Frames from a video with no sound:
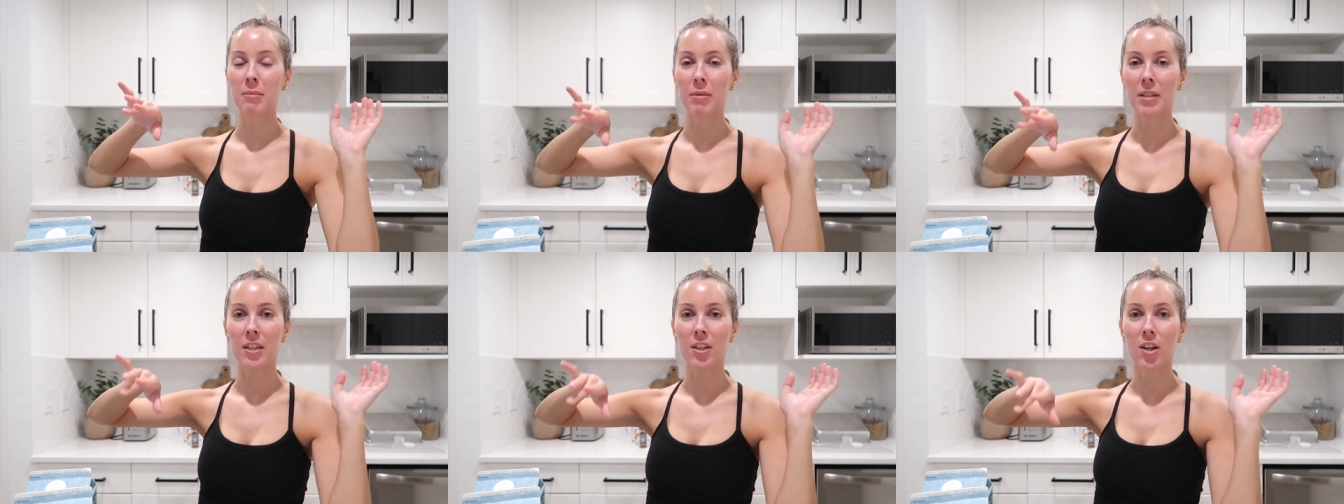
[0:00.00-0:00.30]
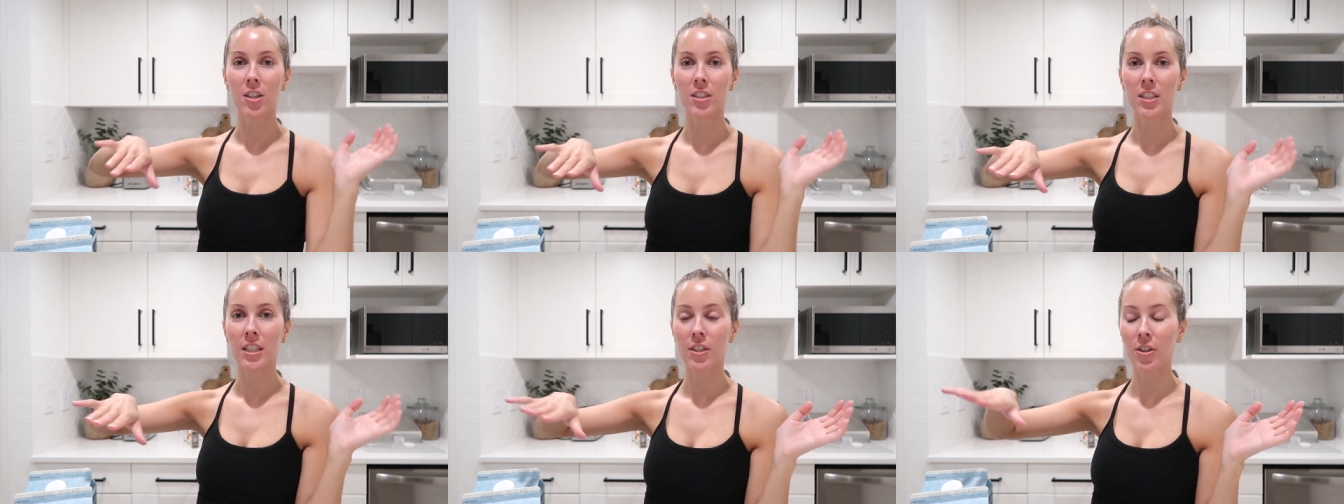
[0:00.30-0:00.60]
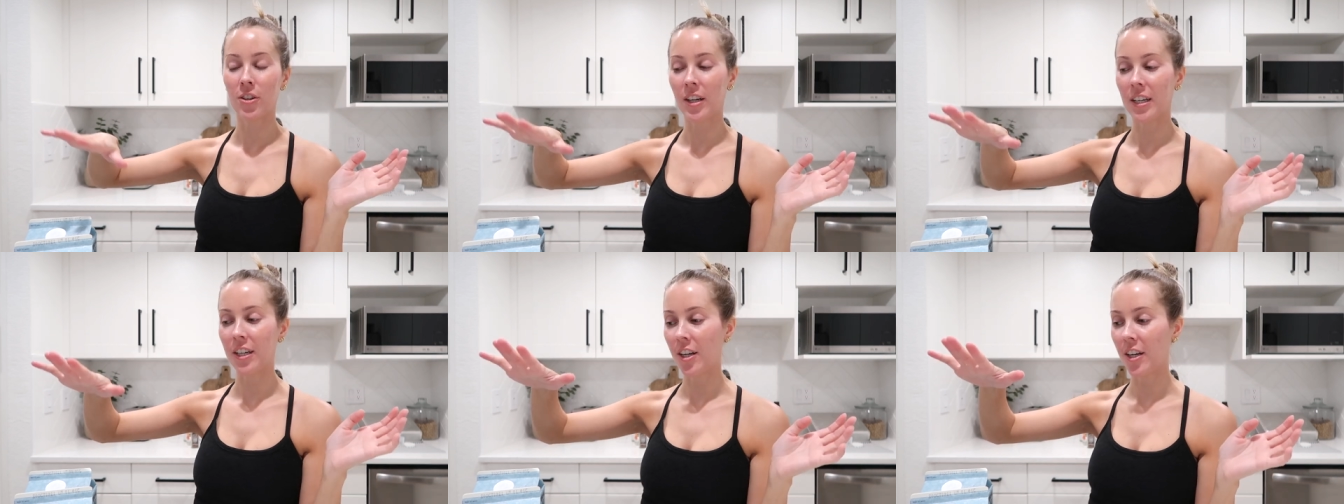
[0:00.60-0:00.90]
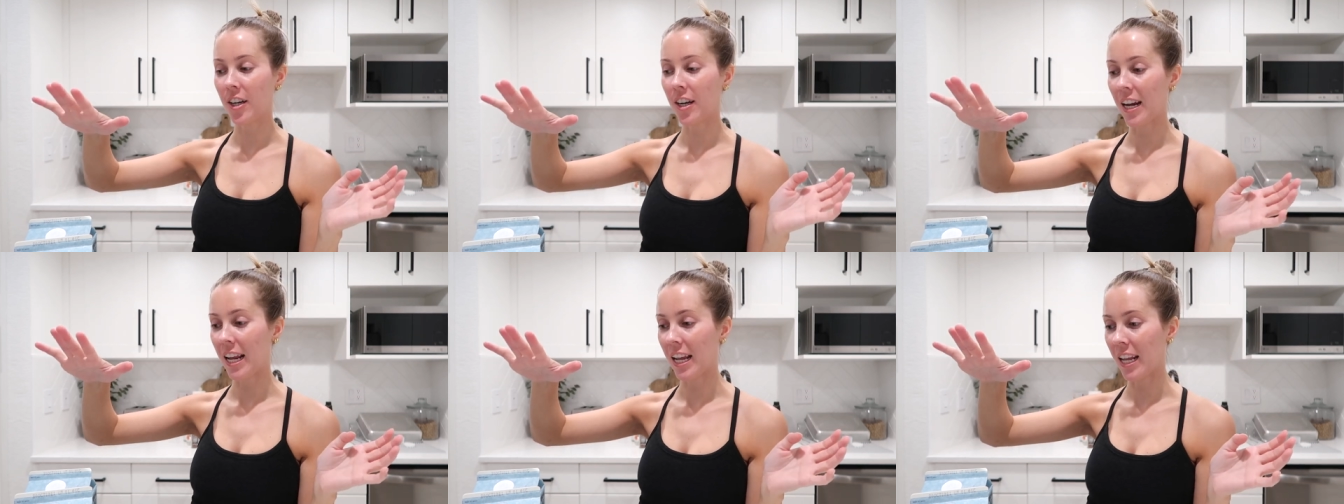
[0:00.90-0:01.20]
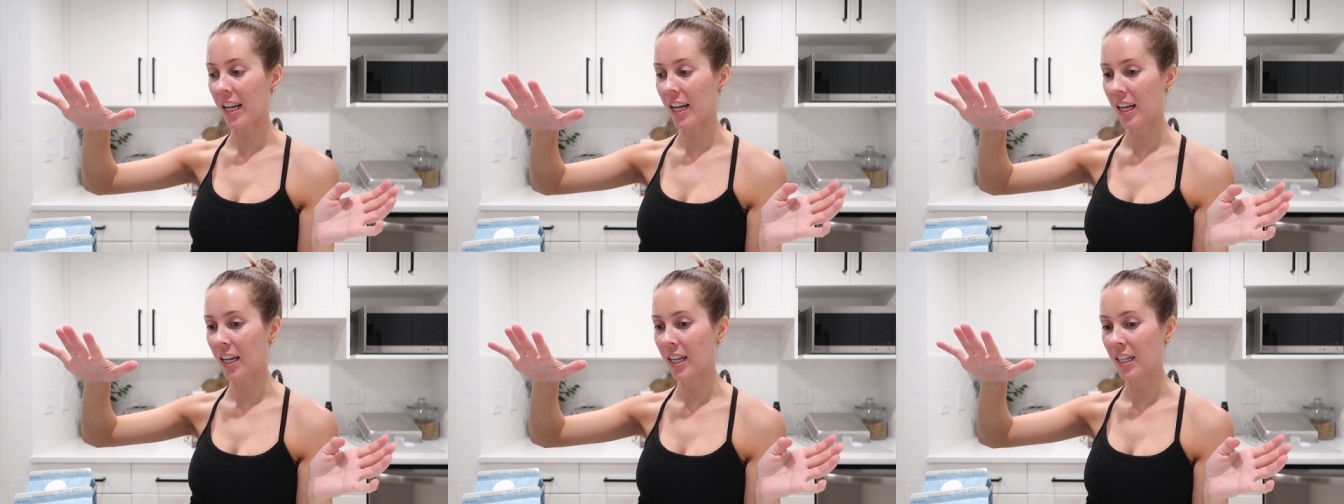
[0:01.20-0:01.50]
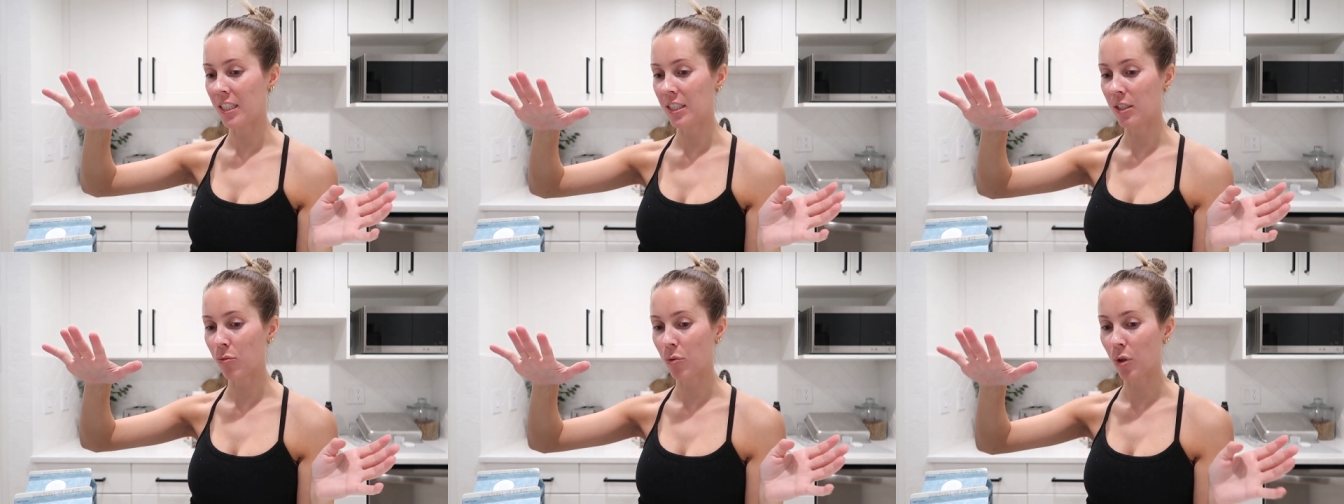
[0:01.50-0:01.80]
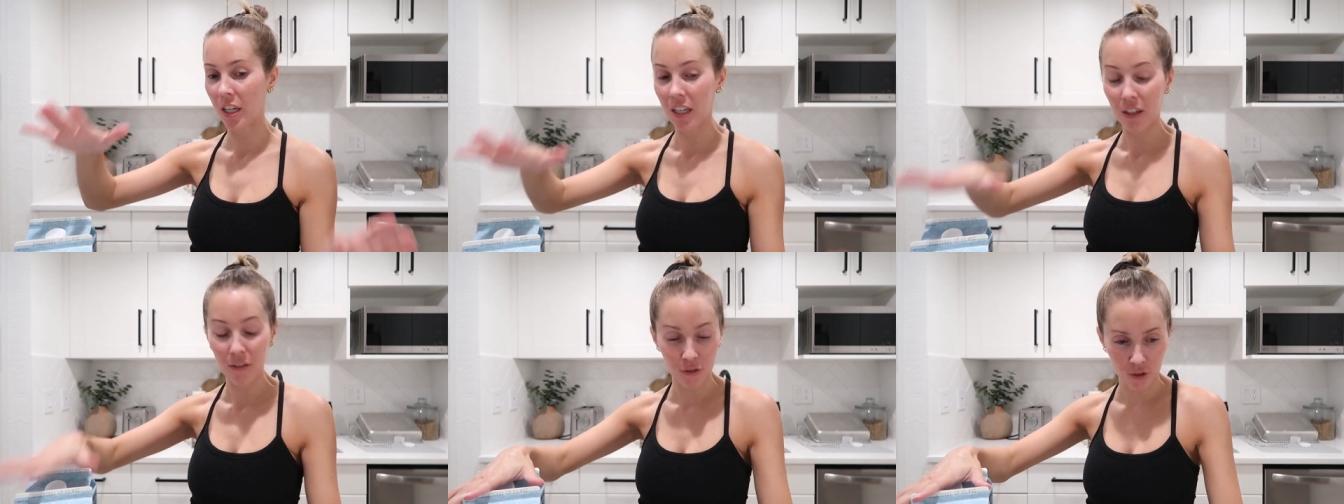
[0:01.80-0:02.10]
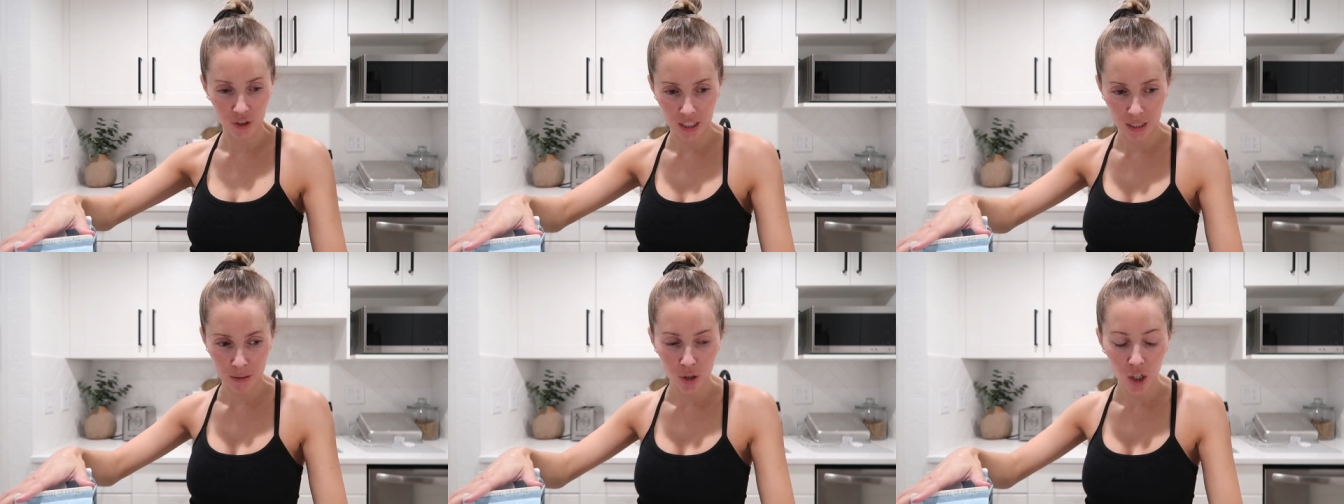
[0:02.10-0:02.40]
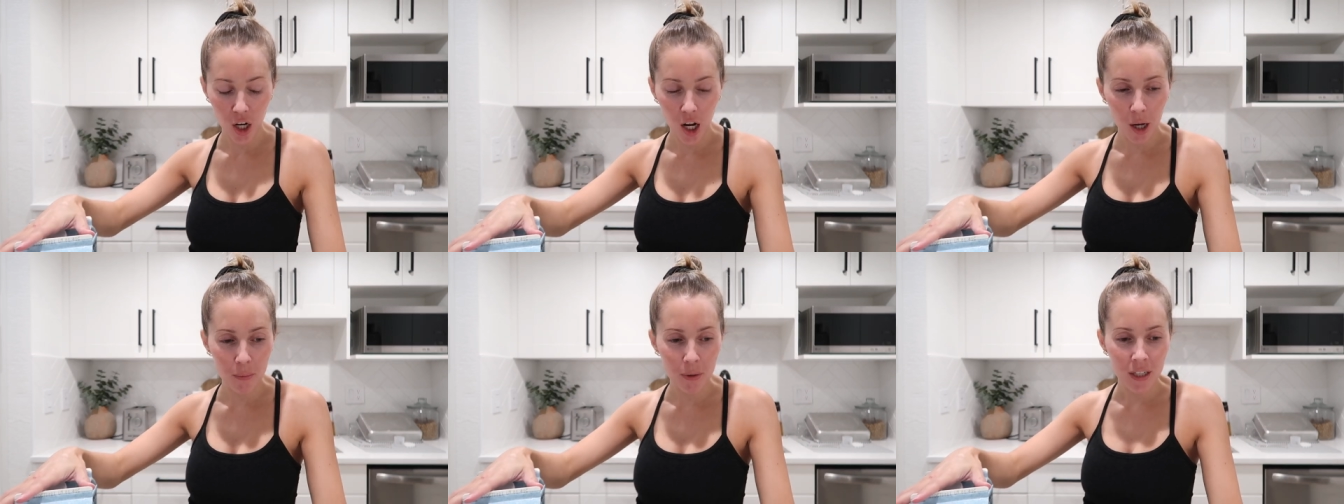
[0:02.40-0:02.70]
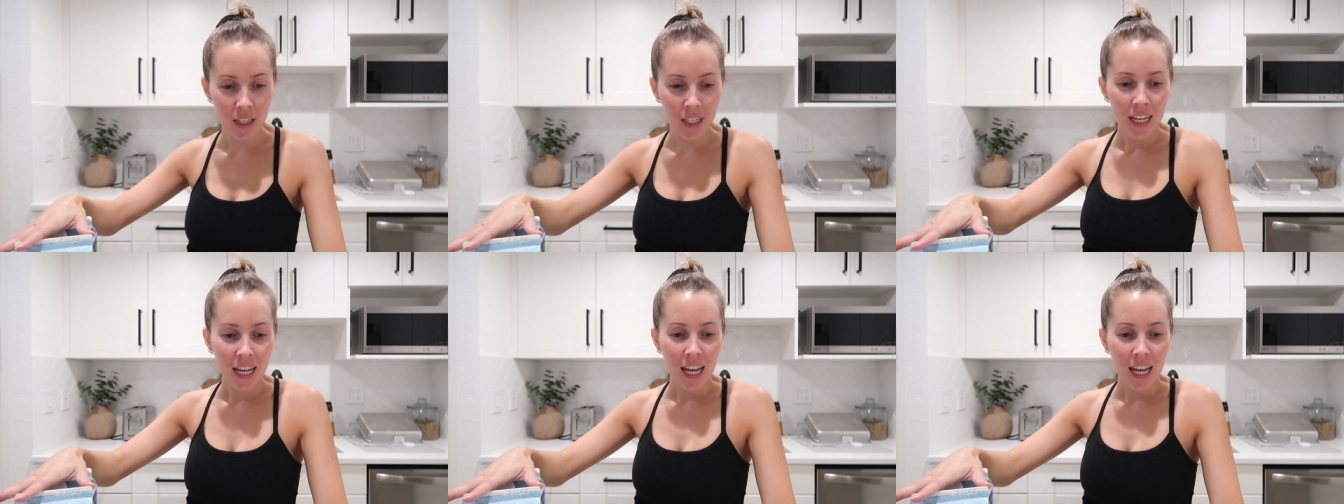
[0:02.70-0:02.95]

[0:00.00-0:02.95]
being a content creator and working a full-time job